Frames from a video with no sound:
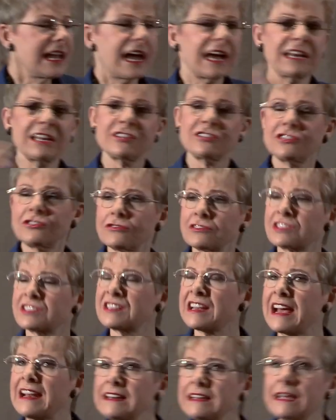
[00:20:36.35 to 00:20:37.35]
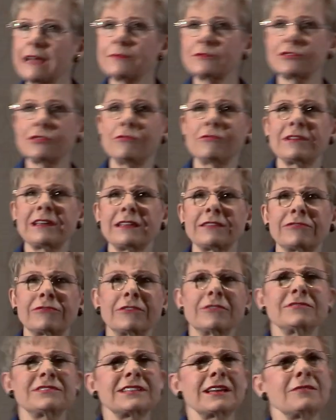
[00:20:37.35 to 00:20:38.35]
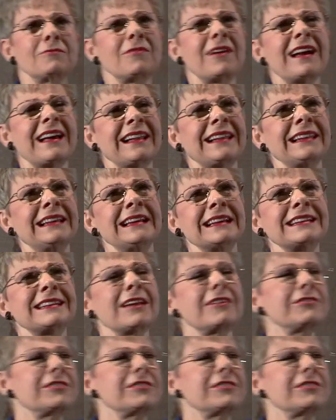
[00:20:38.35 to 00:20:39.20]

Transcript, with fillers: And as you're standing up talking through, say, well, no,